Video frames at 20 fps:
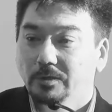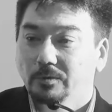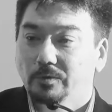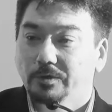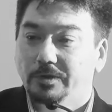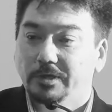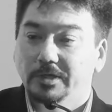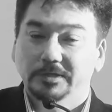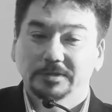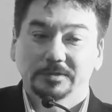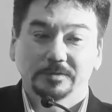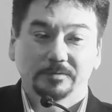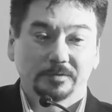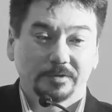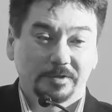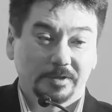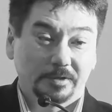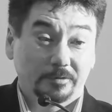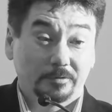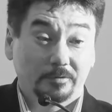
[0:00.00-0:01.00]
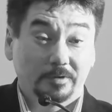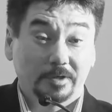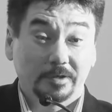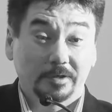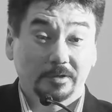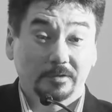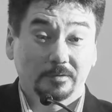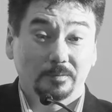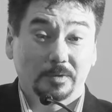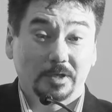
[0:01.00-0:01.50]
with his
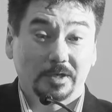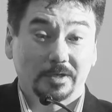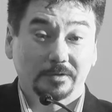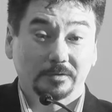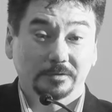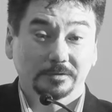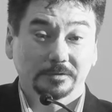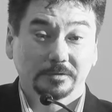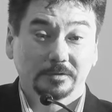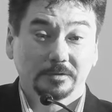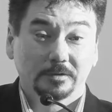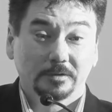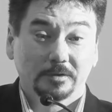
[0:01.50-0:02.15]
theoretical models.